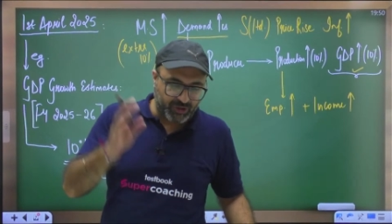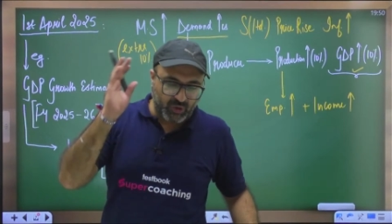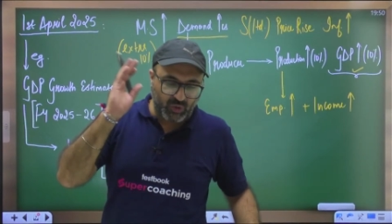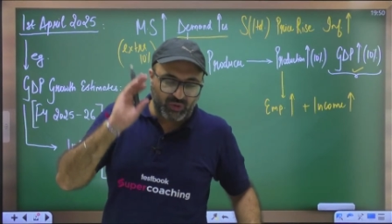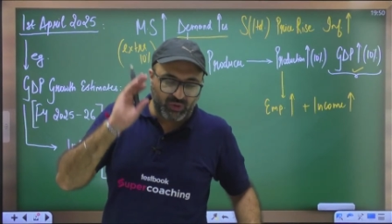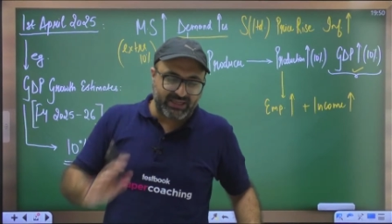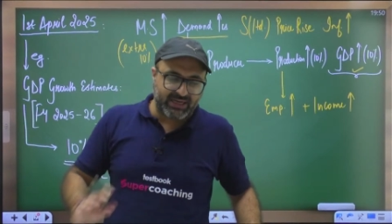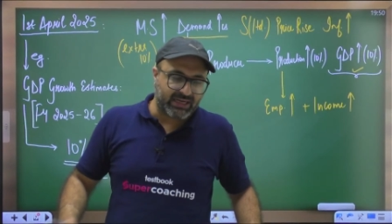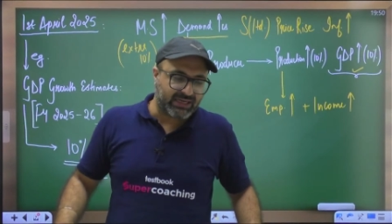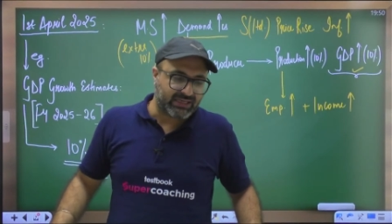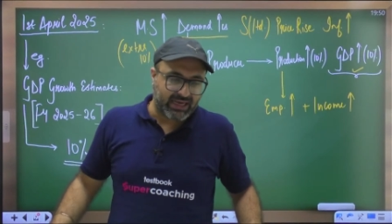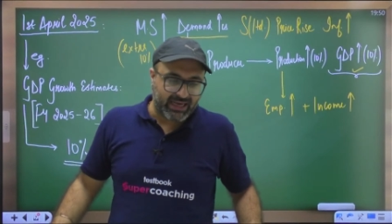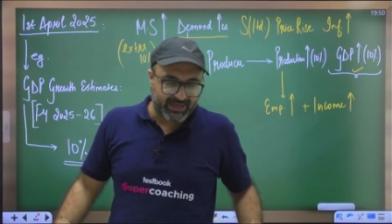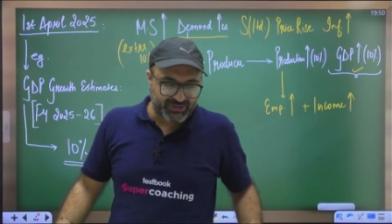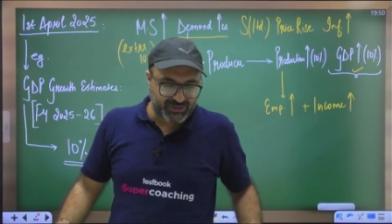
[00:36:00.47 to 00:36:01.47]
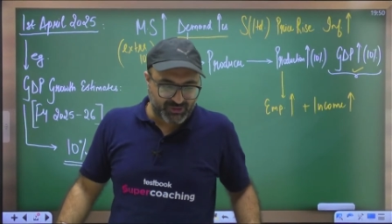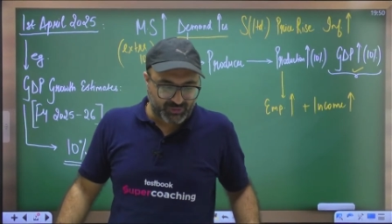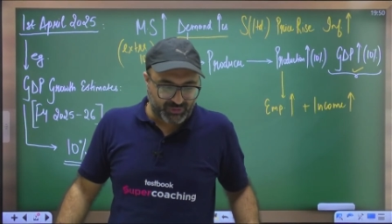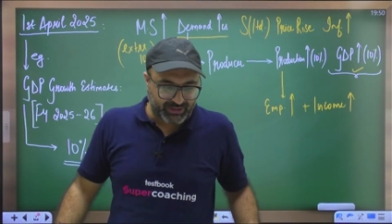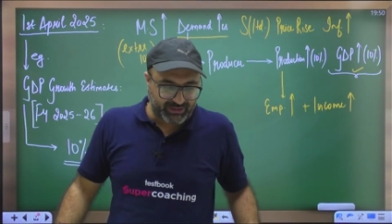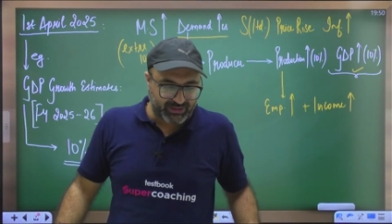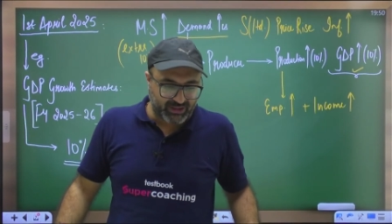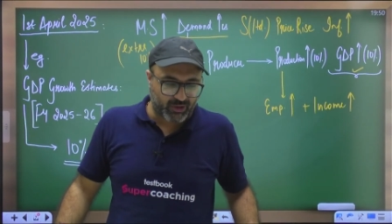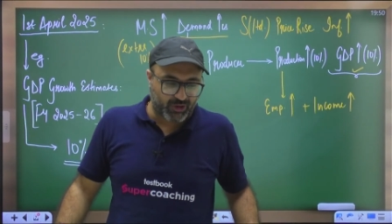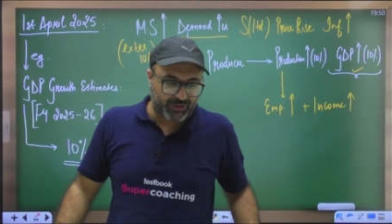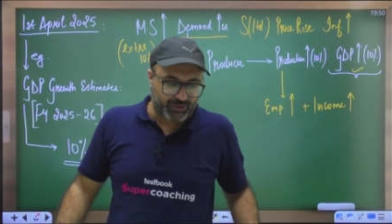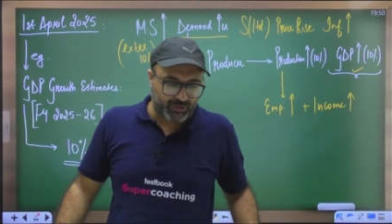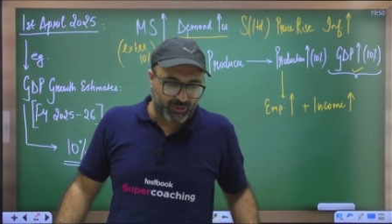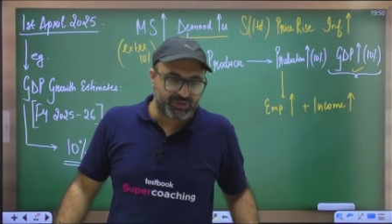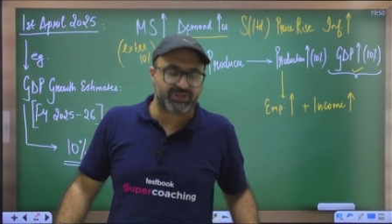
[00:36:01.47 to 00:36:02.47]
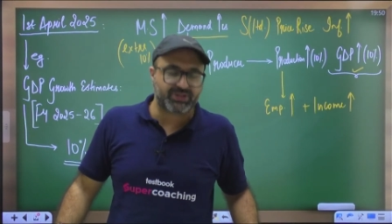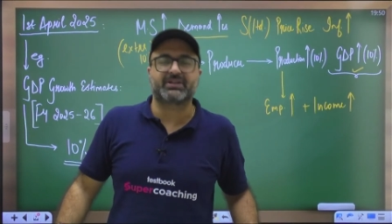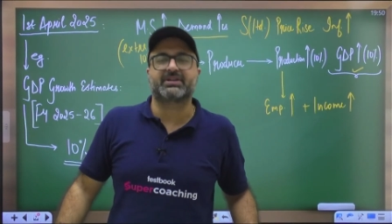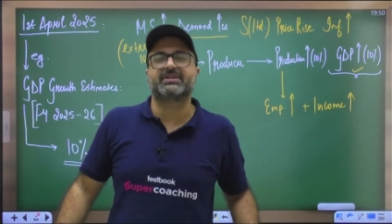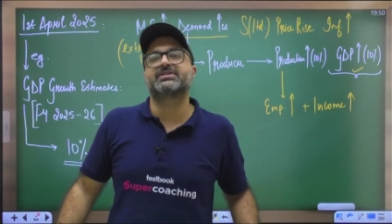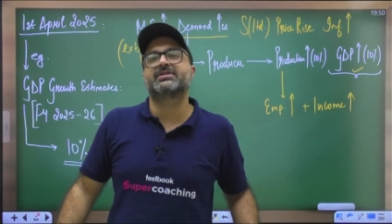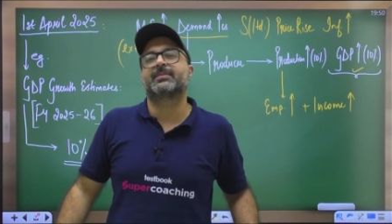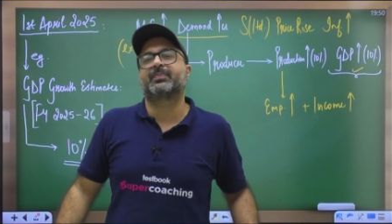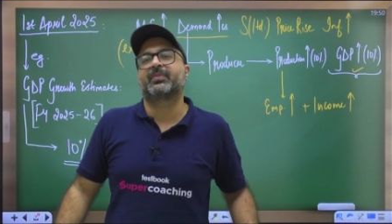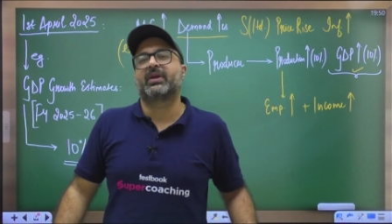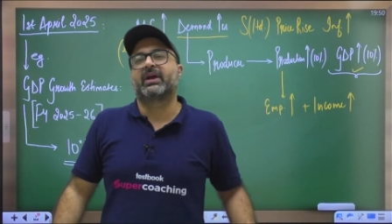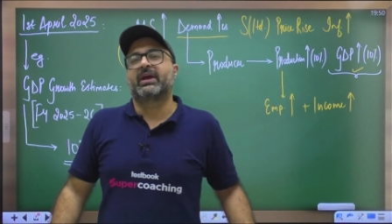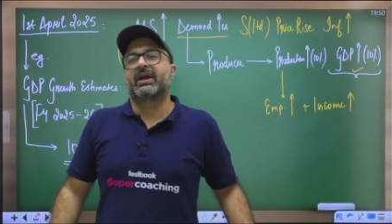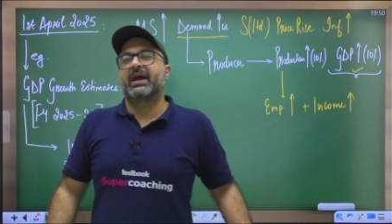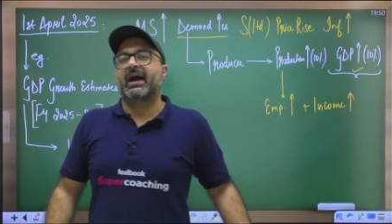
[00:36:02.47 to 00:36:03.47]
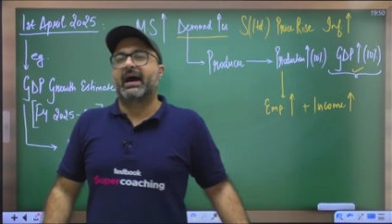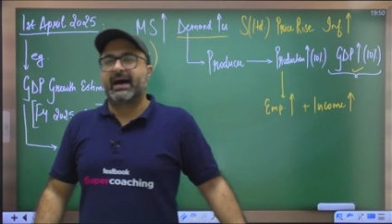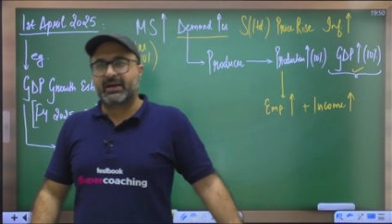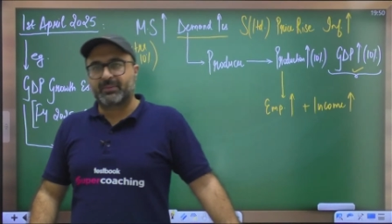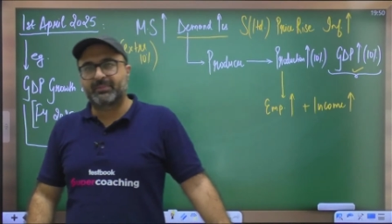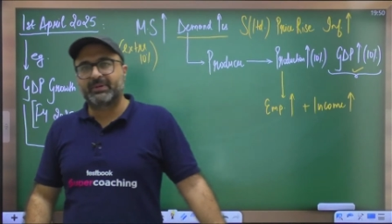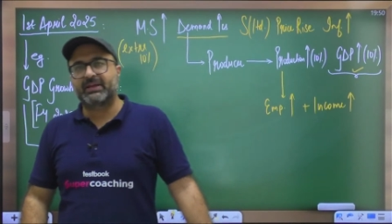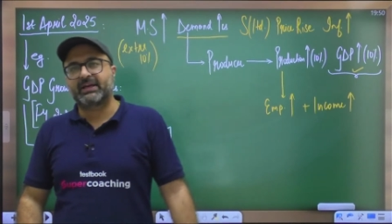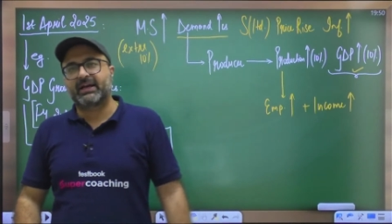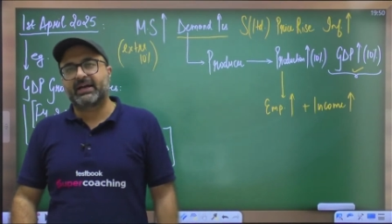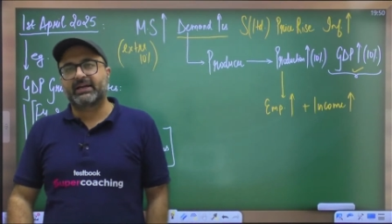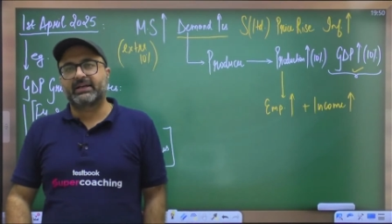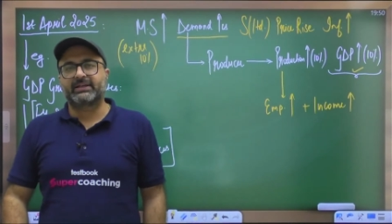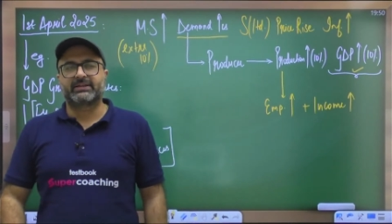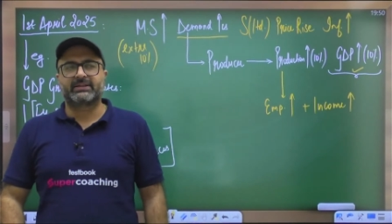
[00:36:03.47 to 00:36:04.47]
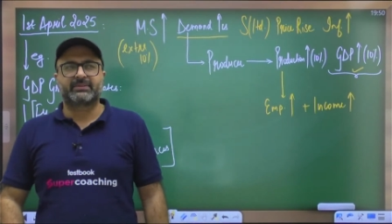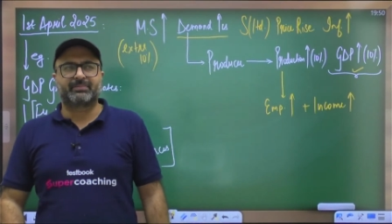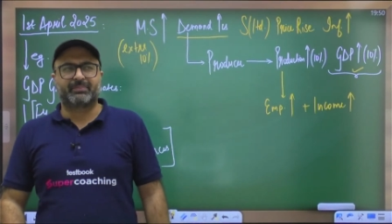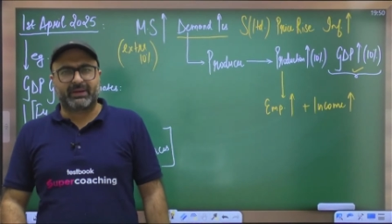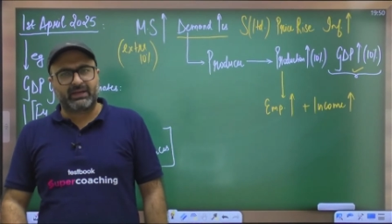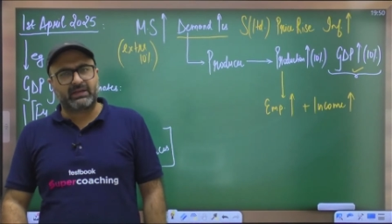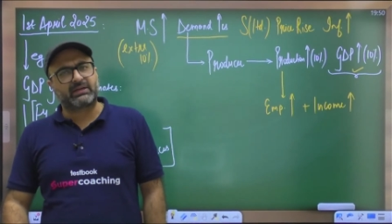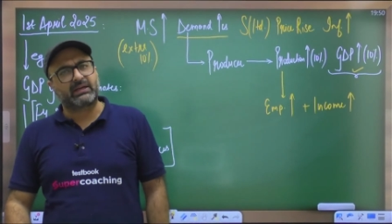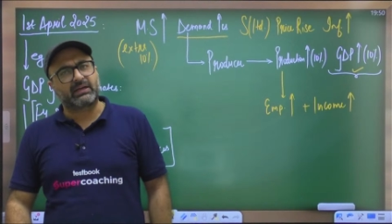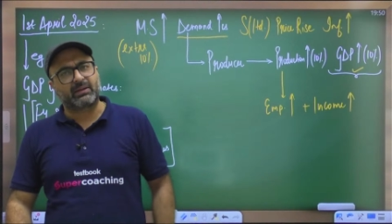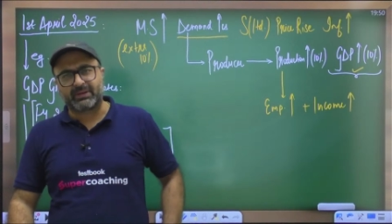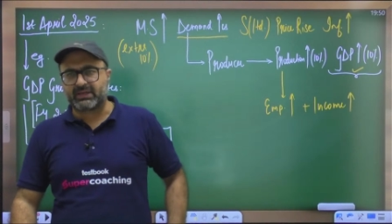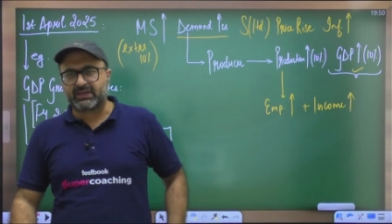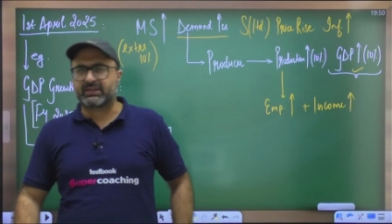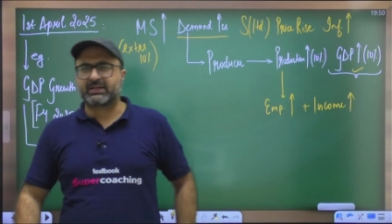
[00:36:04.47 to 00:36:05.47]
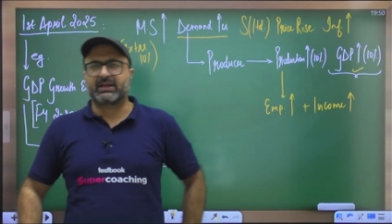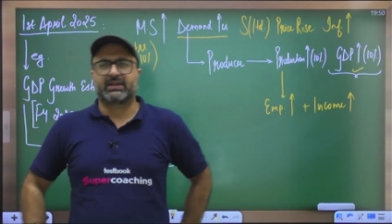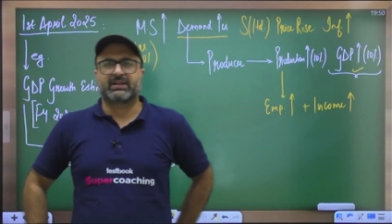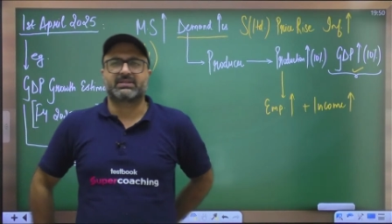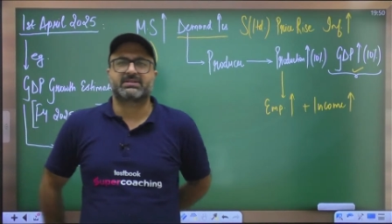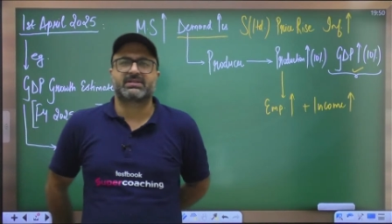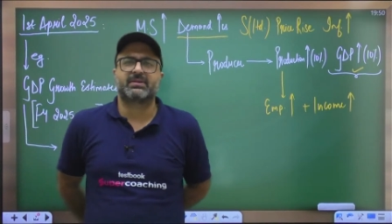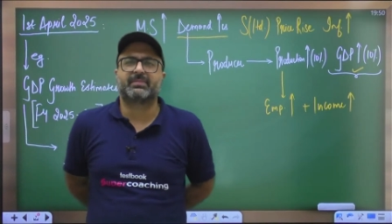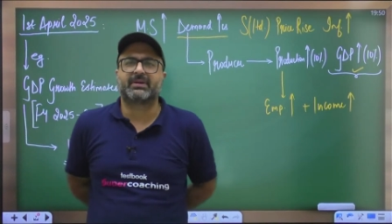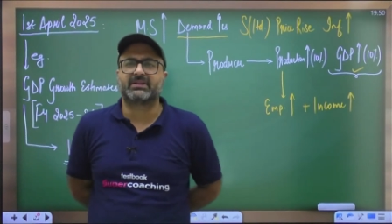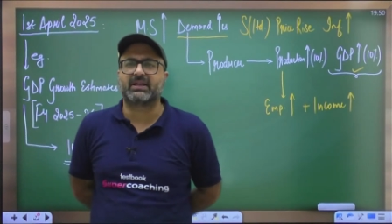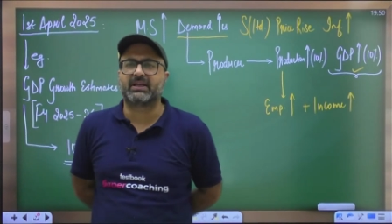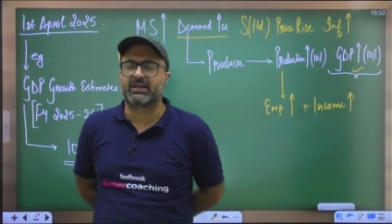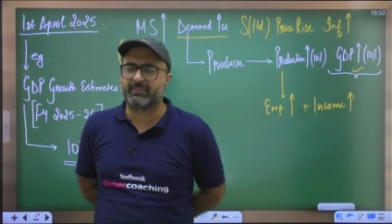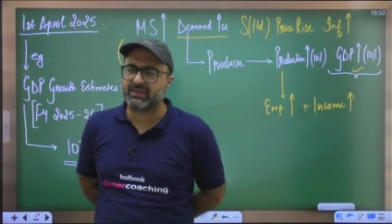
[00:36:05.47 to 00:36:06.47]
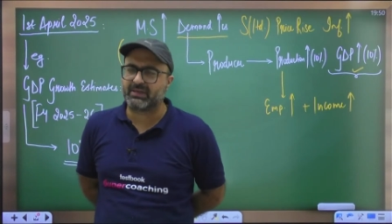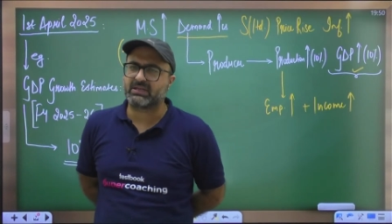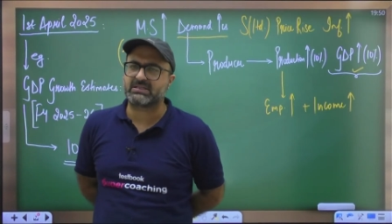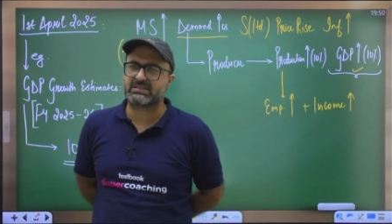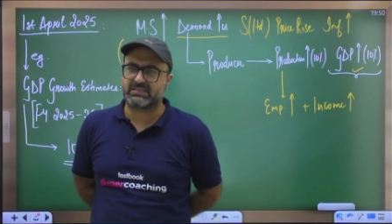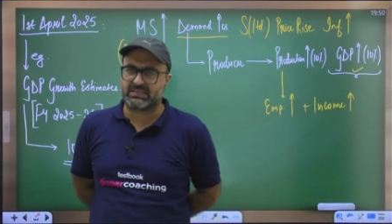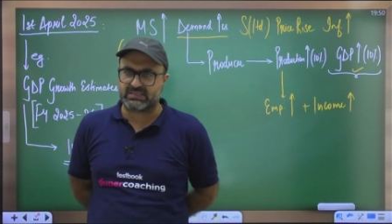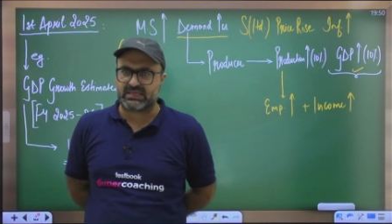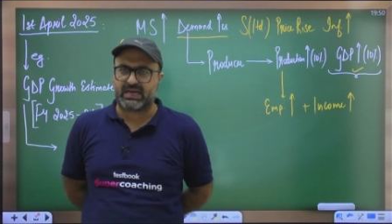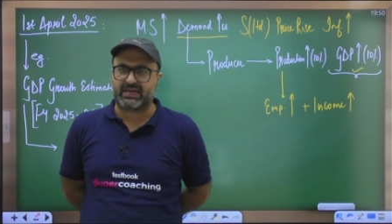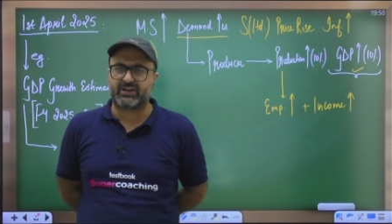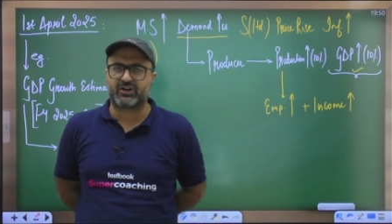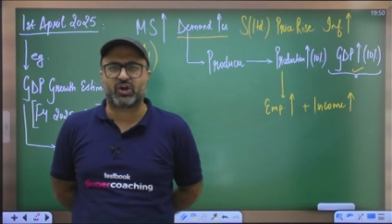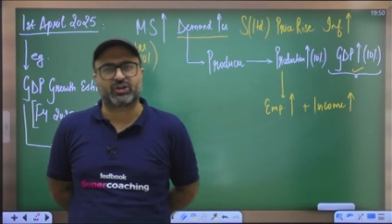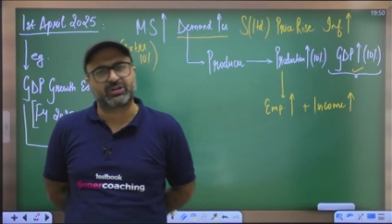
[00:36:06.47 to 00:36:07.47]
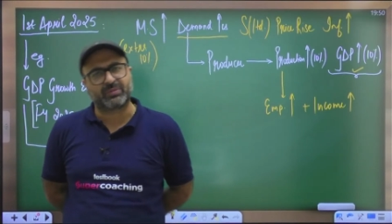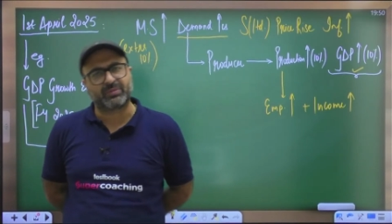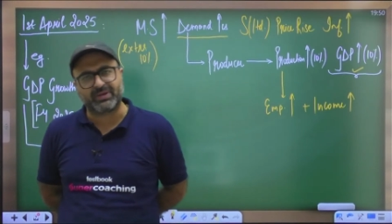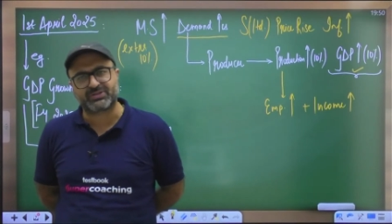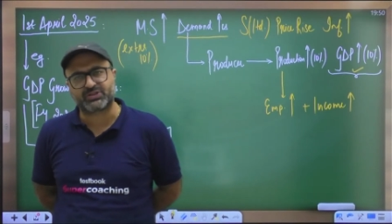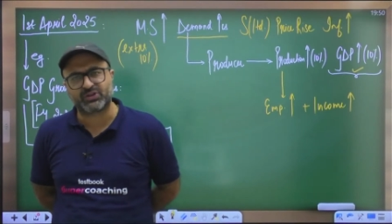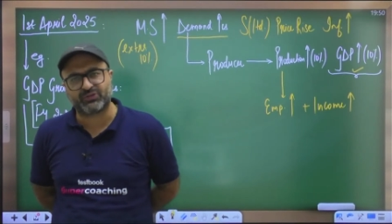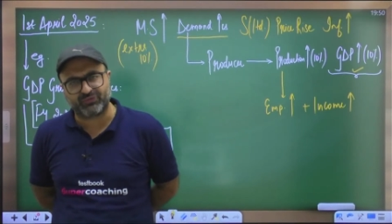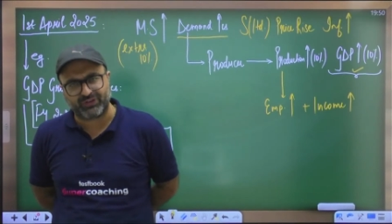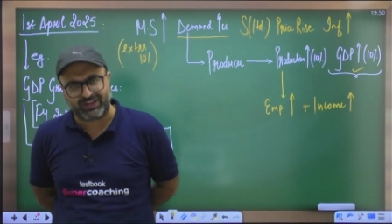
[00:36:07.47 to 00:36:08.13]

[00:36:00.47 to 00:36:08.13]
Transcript: the entire story, the conclusion is RBI print limited currency, but the limit is decided on the basis of various